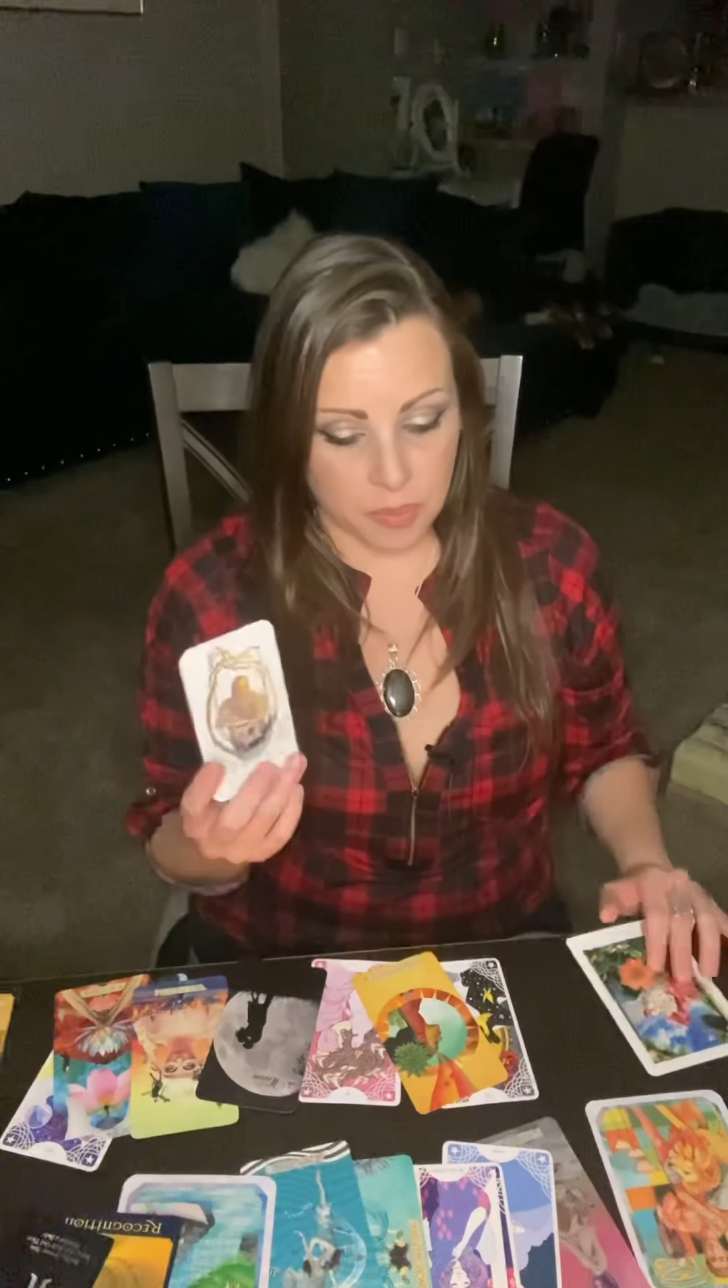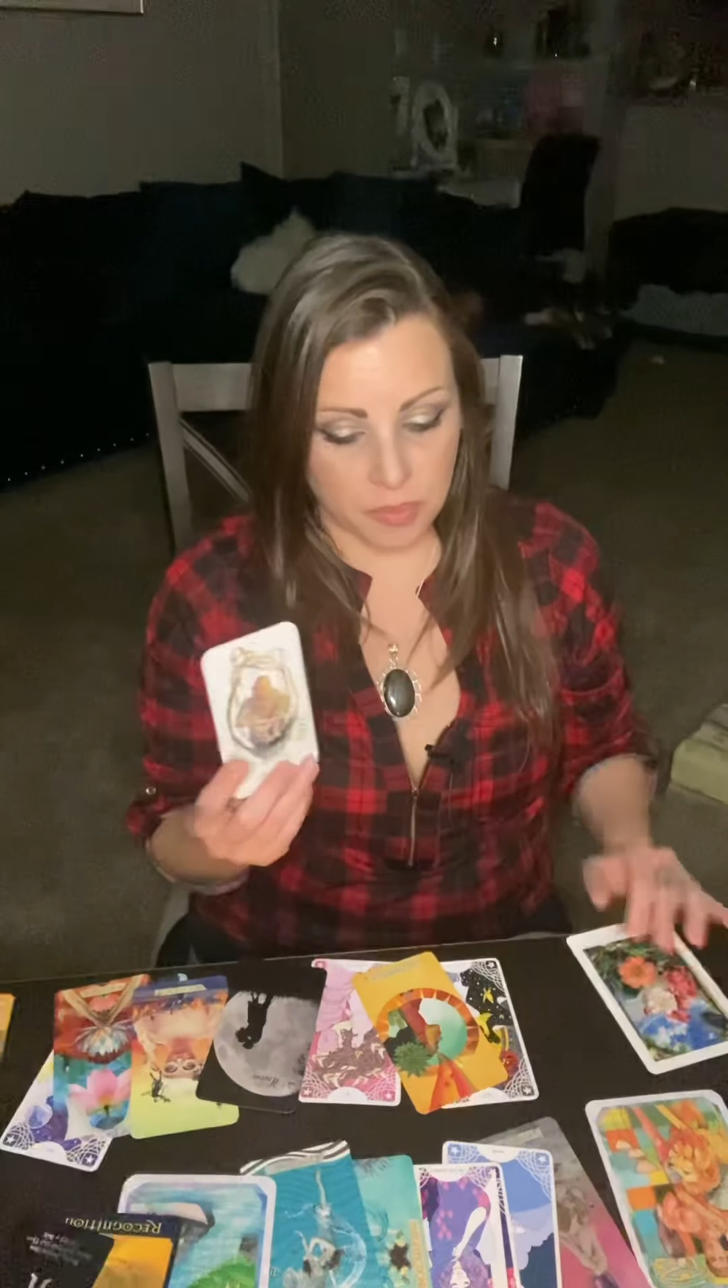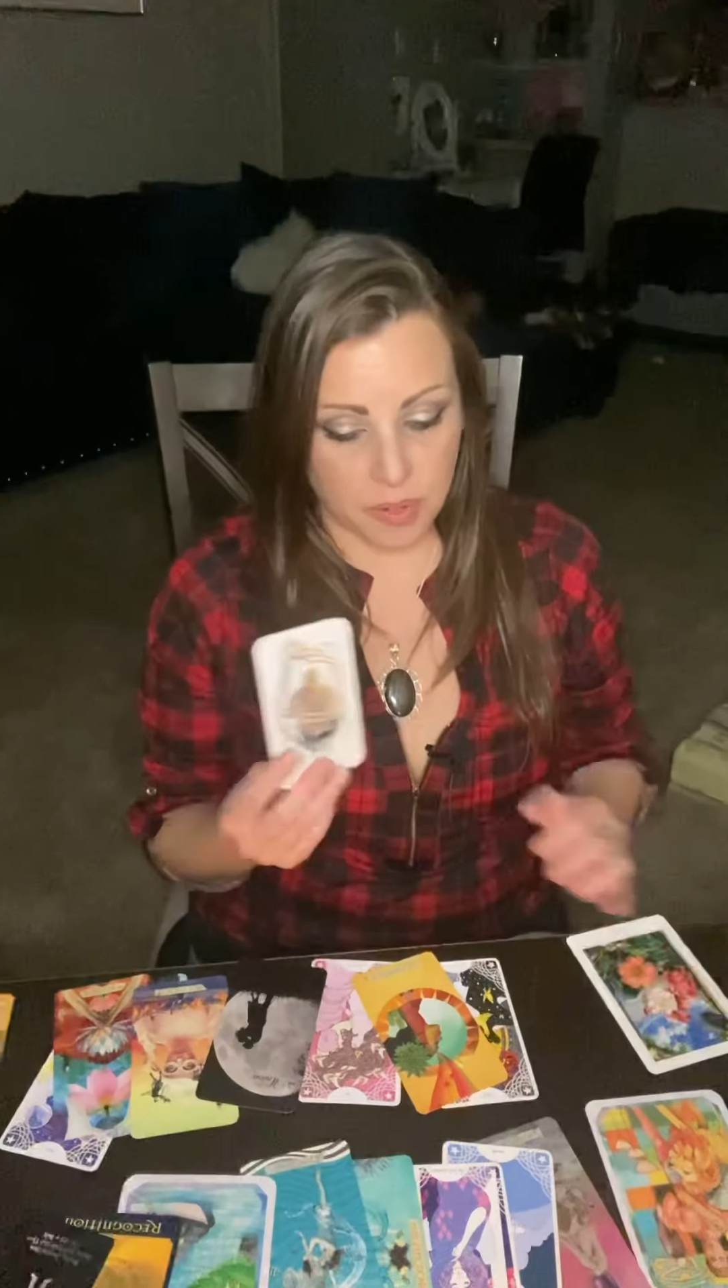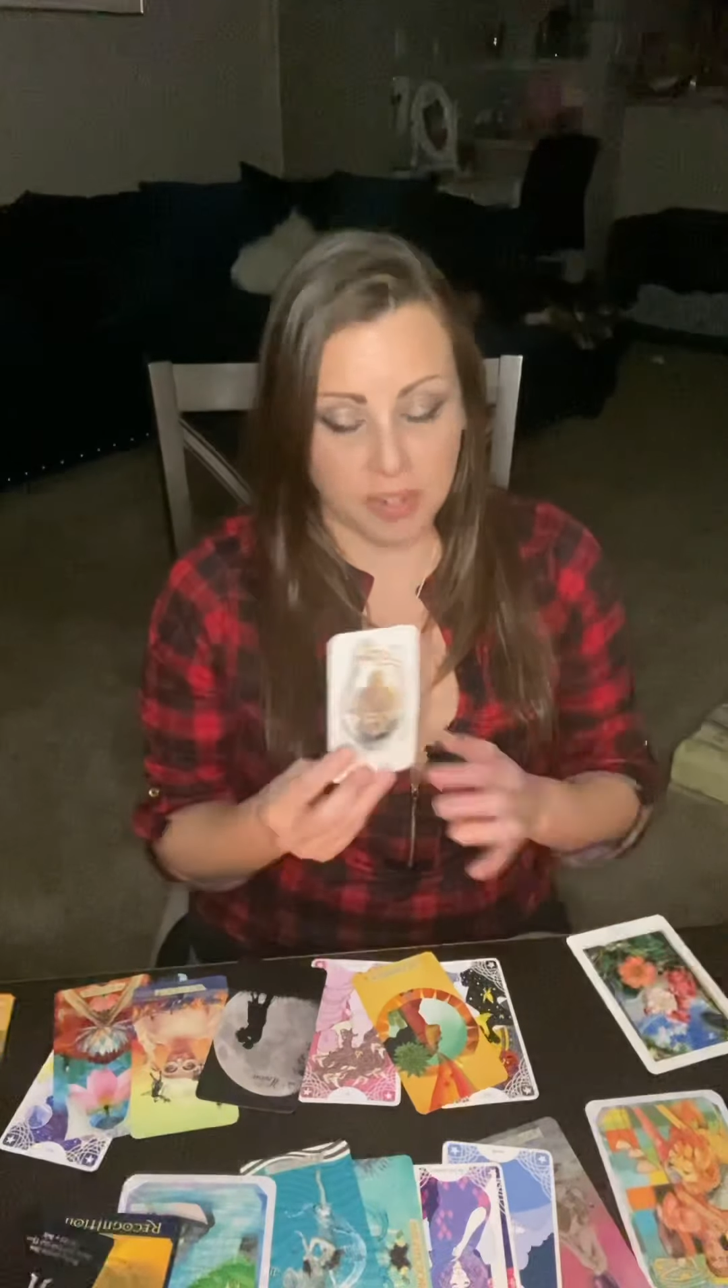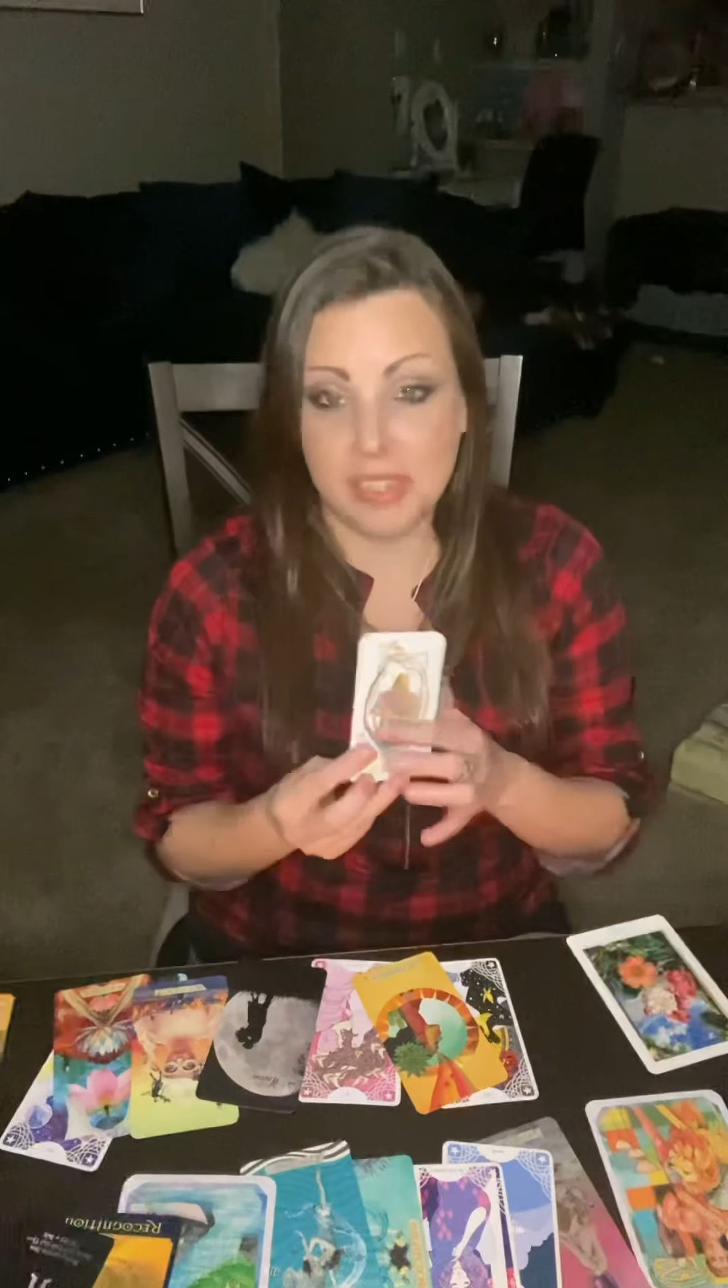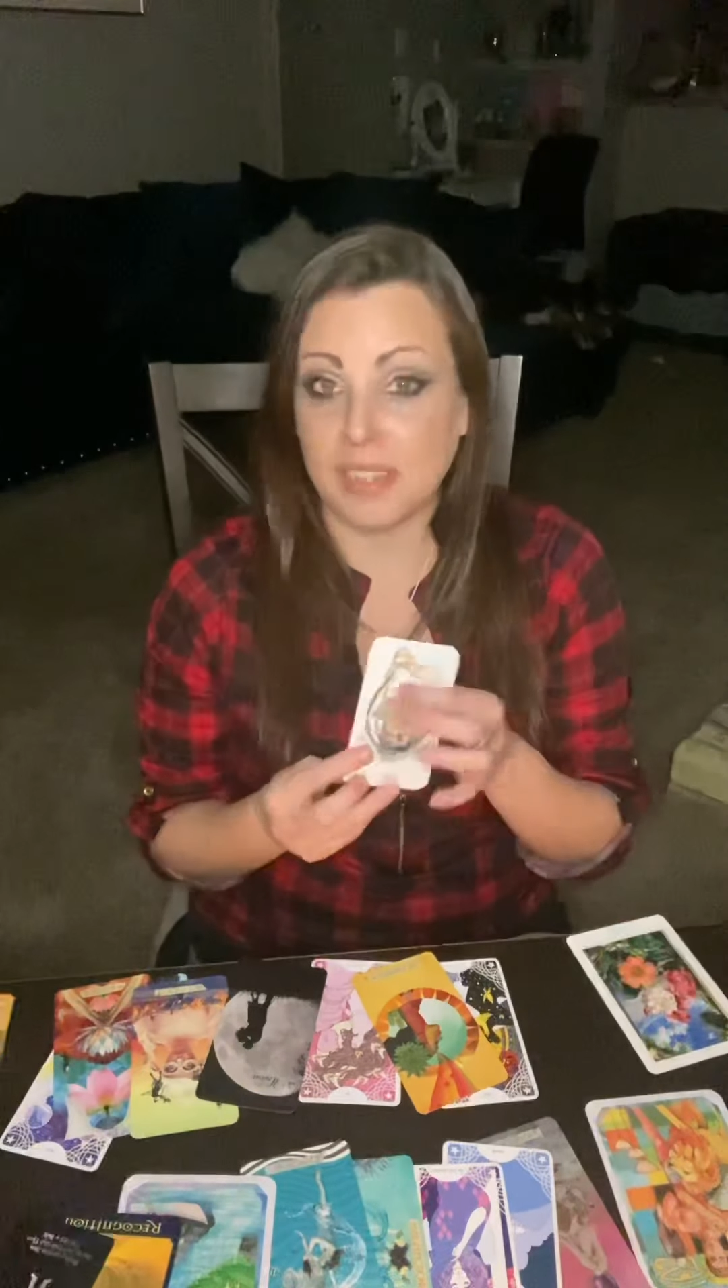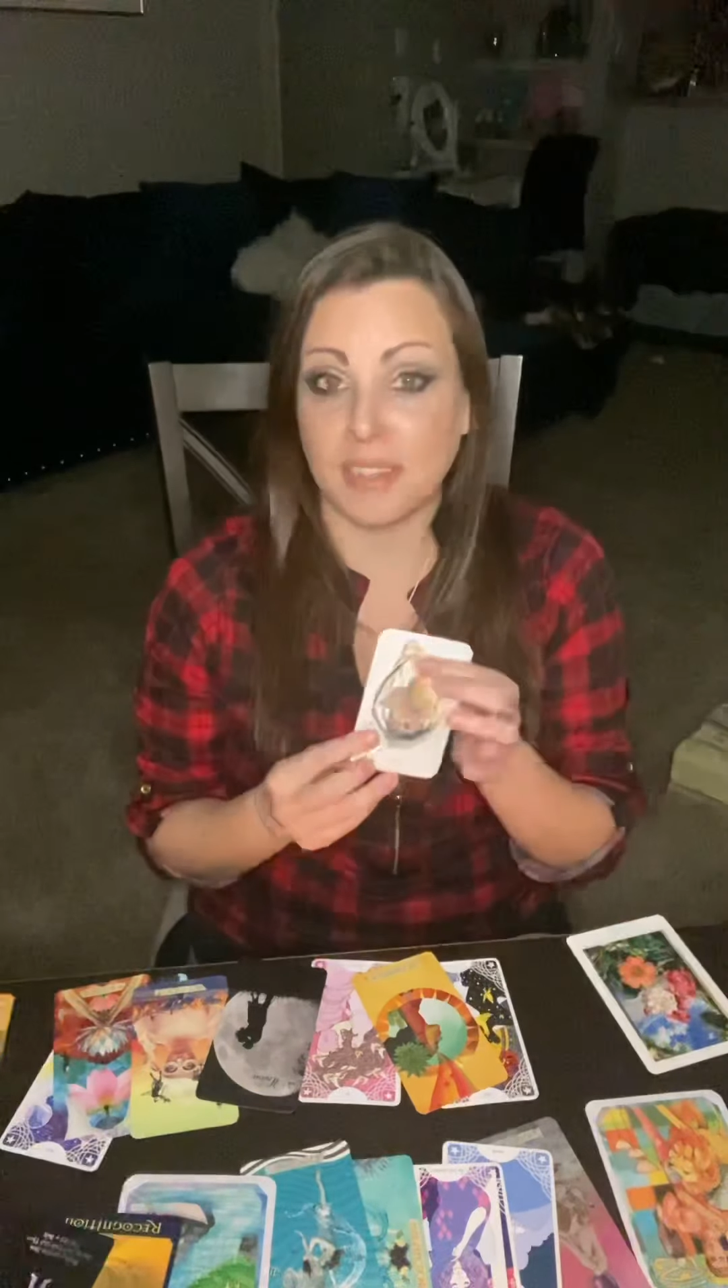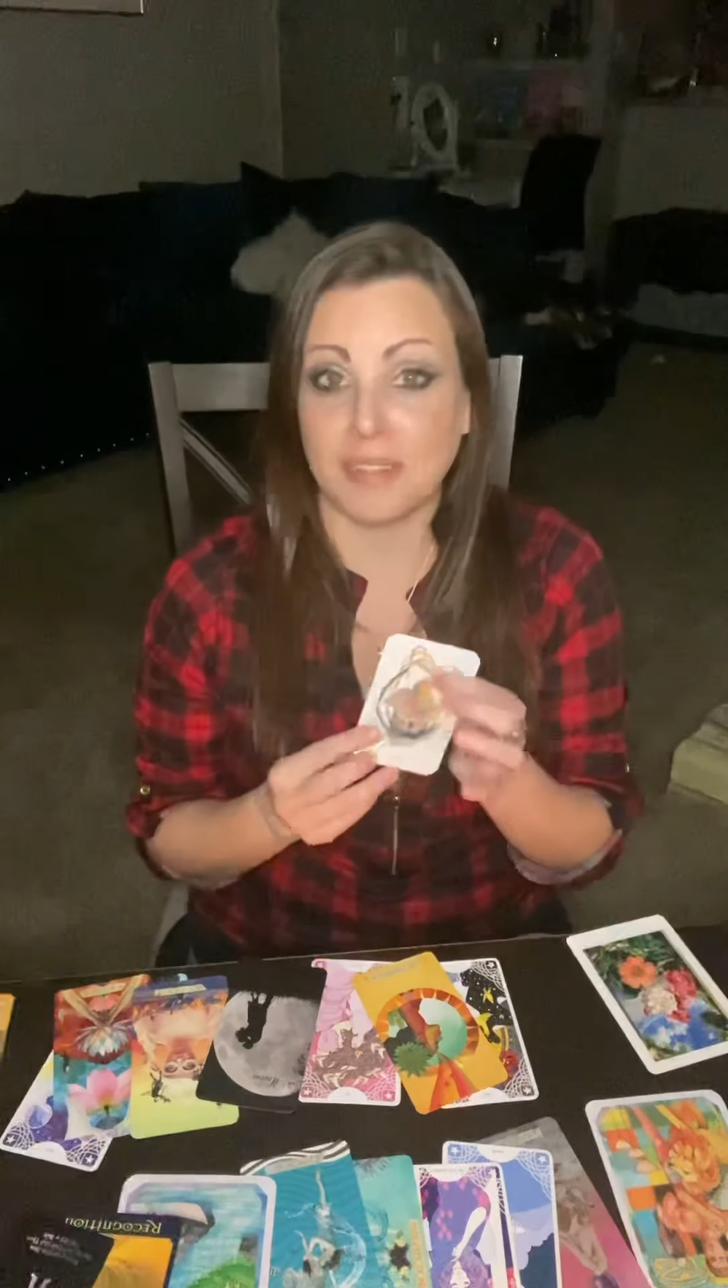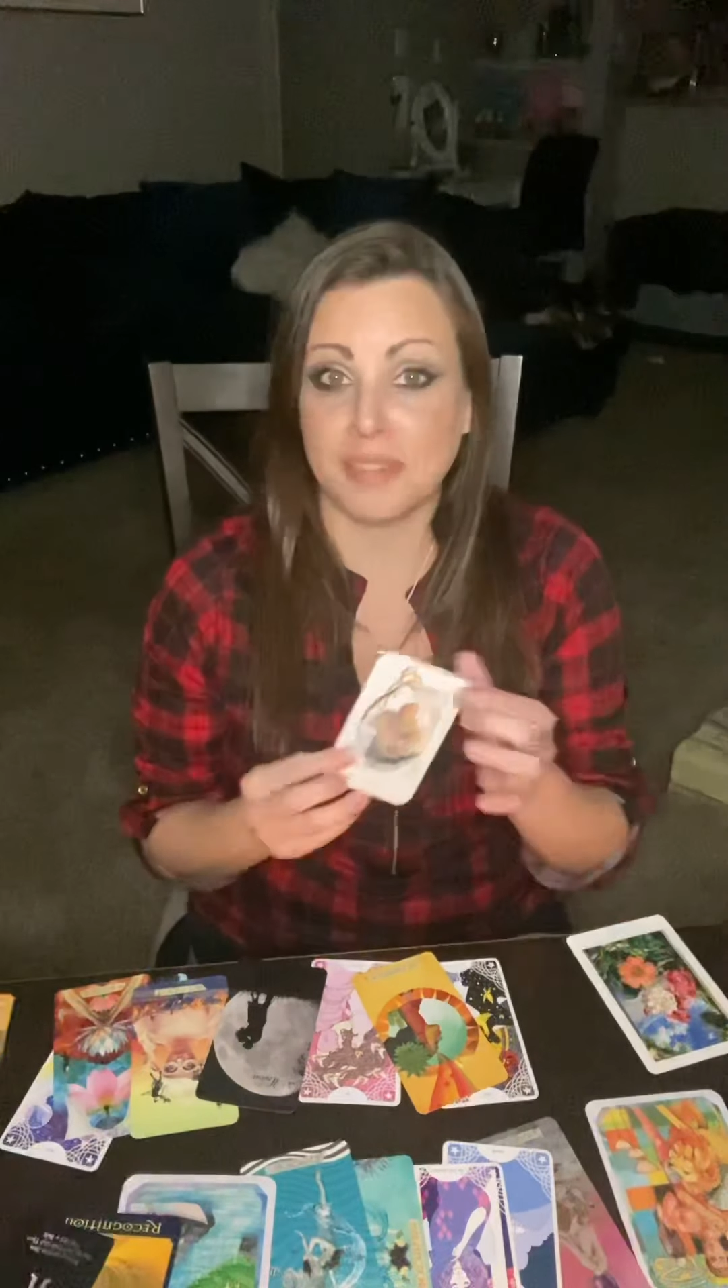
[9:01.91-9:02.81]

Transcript: learn to love